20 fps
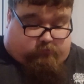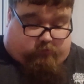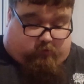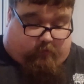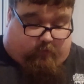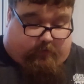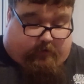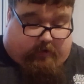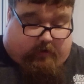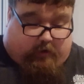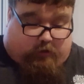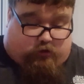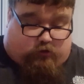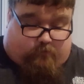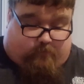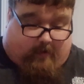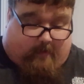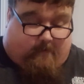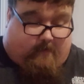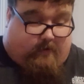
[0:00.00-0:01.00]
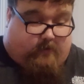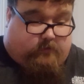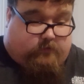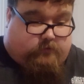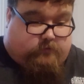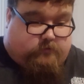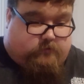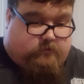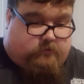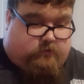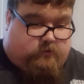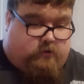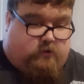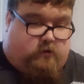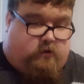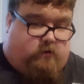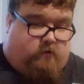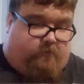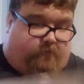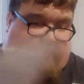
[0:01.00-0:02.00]
growing collection of Batmans.
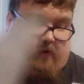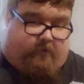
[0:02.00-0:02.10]
502.